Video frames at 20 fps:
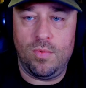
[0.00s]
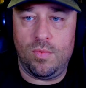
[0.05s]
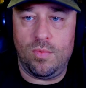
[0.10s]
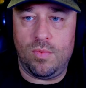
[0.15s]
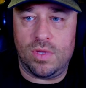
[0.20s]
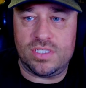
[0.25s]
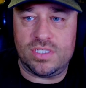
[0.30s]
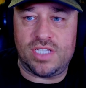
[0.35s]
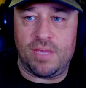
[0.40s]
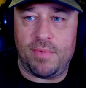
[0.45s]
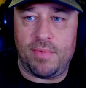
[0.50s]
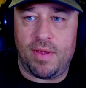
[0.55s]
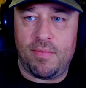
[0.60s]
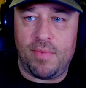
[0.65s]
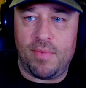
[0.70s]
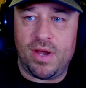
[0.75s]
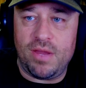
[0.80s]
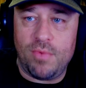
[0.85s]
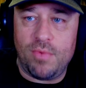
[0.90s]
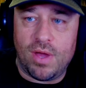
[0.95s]
What's up,
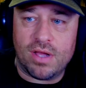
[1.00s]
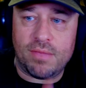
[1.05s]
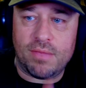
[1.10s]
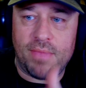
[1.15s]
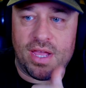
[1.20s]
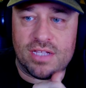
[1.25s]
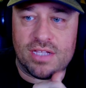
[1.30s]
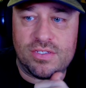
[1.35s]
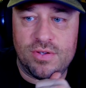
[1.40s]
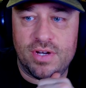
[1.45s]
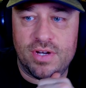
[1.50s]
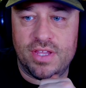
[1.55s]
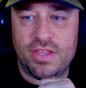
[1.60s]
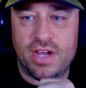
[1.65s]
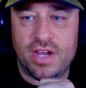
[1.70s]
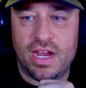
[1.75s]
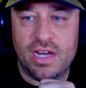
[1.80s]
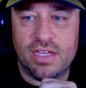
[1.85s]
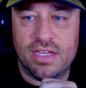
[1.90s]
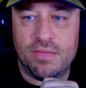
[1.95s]
everybody? Welcome back to another
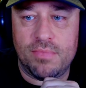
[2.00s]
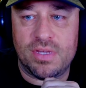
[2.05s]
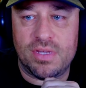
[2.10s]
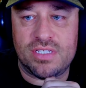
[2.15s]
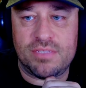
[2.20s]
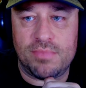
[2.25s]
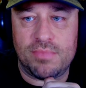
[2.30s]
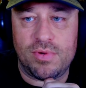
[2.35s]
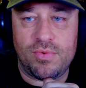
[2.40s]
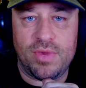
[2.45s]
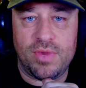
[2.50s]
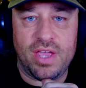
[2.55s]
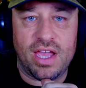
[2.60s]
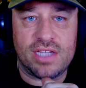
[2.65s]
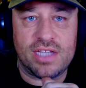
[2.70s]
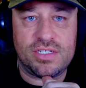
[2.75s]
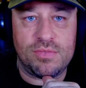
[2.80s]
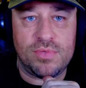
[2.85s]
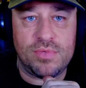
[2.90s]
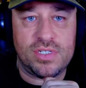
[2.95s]
highly combustible
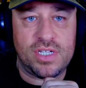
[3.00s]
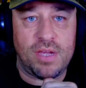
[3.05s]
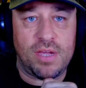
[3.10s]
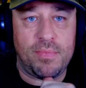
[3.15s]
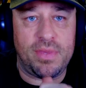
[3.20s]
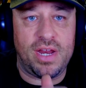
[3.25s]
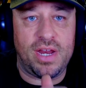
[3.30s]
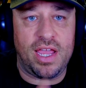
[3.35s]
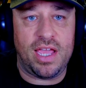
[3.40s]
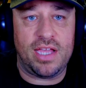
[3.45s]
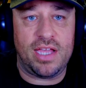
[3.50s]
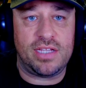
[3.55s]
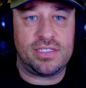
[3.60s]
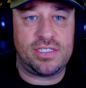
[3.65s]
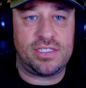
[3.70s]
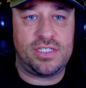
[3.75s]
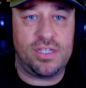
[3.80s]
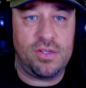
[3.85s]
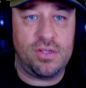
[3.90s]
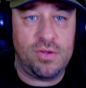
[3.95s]
reaction. We're jumping
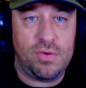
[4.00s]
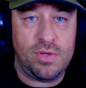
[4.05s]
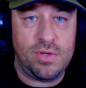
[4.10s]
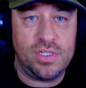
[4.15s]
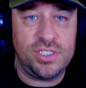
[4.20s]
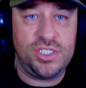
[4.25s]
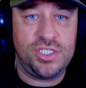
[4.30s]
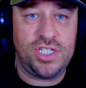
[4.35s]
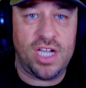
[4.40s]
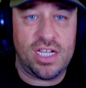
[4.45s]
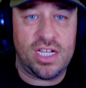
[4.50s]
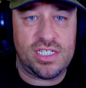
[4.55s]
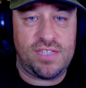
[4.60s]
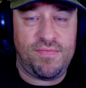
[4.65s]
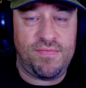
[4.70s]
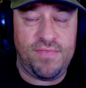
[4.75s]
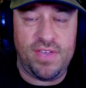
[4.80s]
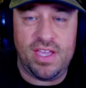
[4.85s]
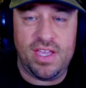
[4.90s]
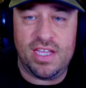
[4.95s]
into Just
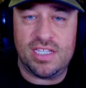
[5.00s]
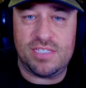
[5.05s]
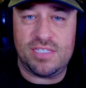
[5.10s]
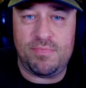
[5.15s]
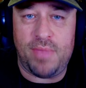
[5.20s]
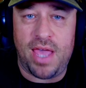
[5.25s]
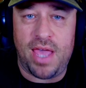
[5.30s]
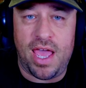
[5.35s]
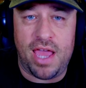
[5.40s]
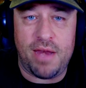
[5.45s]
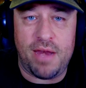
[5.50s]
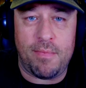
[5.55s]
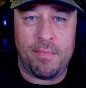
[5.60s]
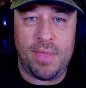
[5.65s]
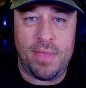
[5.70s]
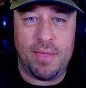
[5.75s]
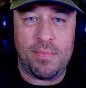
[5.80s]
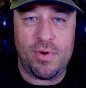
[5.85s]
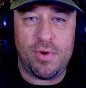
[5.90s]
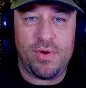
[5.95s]
Viz Bad
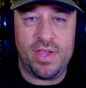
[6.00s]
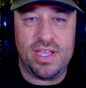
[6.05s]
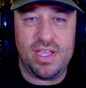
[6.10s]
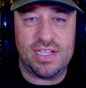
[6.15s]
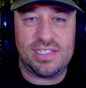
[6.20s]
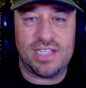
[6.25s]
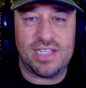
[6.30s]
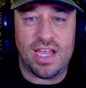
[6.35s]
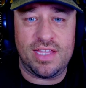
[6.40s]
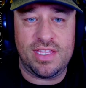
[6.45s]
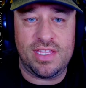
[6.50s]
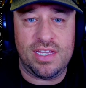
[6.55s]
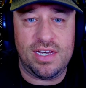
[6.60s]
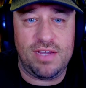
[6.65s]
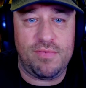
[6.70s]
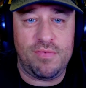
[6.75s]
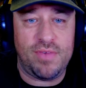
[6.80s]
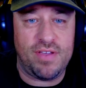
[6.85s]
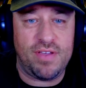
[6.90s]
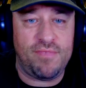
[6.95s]
Memories, the
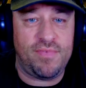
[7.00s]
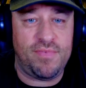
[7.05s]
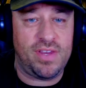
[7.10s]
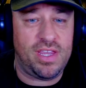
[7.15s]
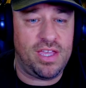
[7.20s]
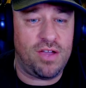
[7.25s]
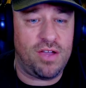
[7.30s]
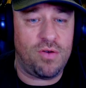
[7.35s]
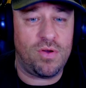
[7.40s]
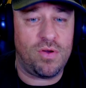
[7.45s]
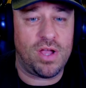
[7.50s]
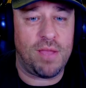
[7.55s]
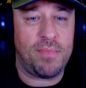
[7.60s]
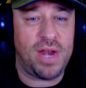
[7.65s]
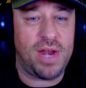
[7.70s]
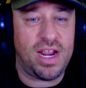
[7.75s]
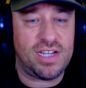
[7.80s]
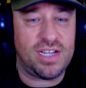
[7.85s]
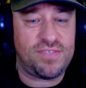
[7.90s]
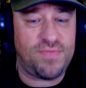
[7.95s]
lyric video
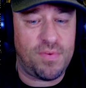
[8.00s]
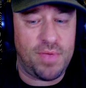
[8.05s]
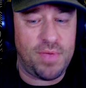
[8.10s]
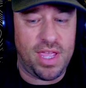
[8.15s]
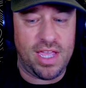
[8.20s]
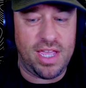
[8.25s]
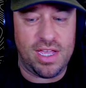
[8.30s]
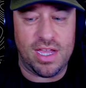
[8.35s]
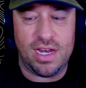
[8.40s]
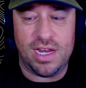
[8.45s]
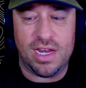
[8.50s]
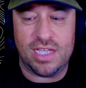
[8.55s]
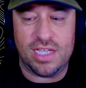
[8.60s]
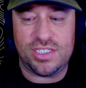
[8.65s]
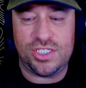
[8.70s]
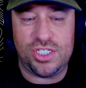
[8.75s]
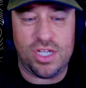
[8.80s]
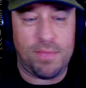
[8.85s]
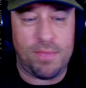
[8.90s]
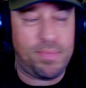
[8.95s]
coming at us from Inga. Let's
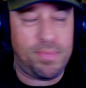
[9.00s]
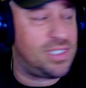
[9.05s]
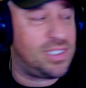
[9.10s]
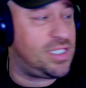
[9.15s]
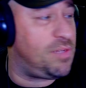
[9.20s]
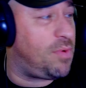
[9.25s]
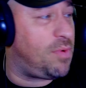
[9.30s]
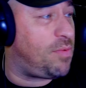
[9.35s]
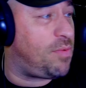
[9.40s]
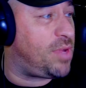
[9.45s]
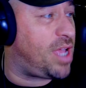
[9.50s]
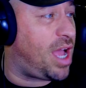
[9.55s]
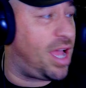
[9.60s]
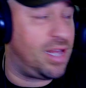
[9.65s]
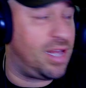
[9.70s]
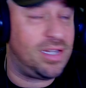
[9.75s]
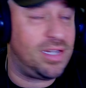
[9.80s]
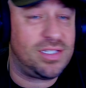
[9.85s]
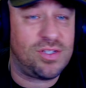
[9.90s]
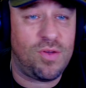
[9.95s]
jump in see what we
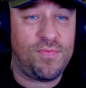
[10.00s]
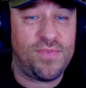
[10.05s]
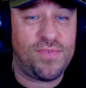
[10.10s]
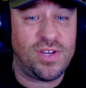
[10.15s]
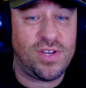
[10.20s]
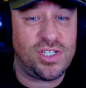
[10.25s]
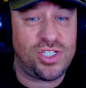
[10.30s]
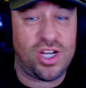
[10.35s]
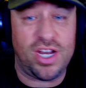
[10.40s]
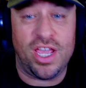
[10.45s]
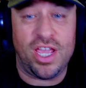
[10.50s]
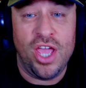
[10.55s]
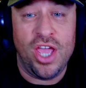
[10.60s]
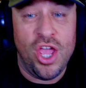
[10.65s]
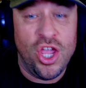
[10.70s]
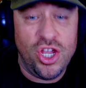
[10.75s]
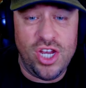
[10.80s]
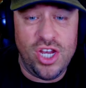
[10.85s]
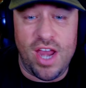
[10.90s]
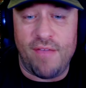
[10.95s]
got. Let's go for a journey.
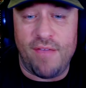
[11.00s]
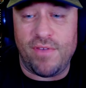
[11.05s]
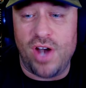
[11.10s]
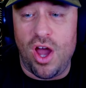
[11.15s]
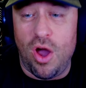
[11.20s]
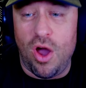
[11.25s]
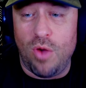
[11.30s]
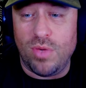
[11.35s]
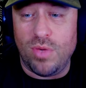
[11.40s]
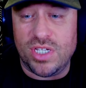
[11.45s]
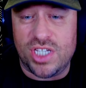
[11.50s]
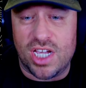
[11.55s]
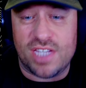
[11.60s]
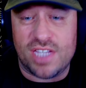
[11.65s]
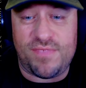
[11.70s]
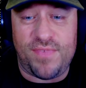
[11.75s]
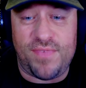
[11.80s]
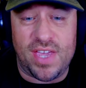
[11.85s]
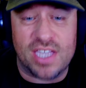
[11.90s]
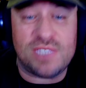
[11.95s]
You never know with
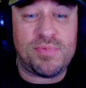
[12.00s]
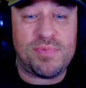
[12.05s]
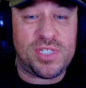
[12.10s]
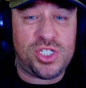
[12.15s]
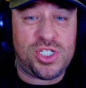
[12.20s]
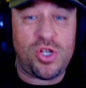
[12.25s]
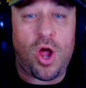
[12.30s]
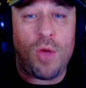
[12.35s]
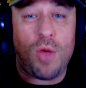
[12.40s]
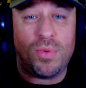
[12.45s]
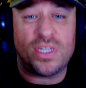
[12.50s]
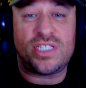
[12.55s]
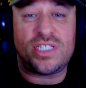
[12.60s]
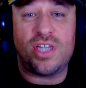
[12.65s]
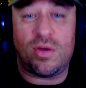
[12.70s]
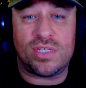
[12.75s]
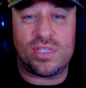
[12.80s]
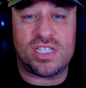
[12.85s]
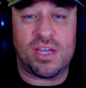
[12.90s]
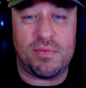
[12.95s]
Just Viz, but you always
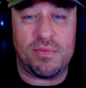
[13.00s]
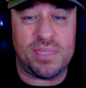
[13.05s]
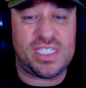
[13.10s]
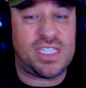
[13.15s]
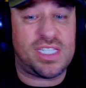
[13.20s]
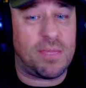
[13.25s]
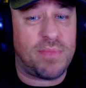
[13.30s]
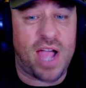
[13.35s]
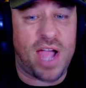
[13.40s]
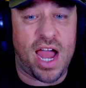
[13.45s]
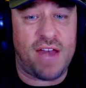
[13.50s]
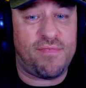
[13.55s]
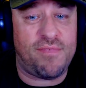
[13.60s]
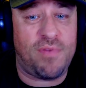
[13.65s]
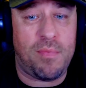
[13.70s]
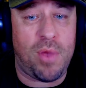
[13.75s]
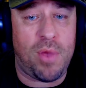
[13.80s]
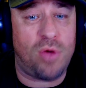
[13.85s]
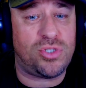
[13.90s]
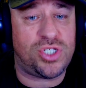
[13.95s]
know it's going to be some kind of
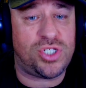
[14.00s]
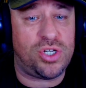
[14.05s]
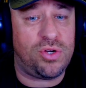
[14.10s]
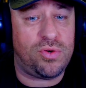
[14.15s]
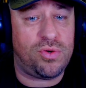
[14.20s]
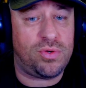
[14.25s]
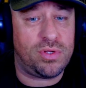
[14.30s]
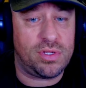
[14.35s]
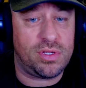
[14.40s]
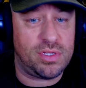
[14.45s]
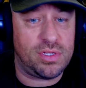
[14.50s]
emotional.